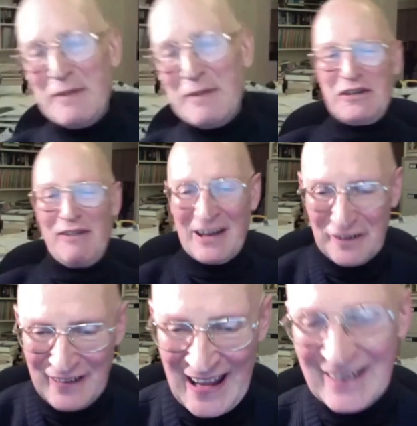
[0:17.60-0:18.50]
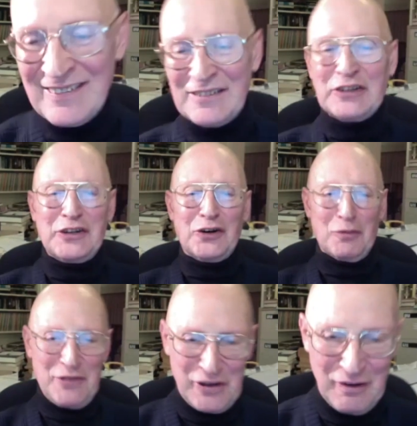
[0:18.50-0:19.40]
you, Andrew, again. Good to talk with
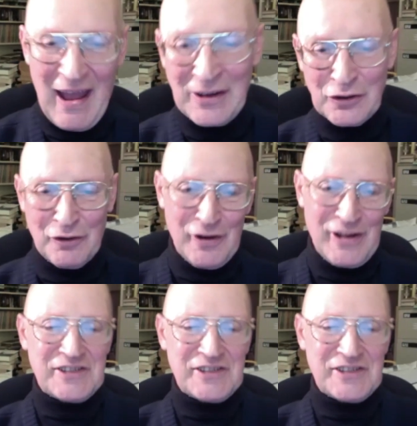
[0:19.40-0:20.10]
you and your audience.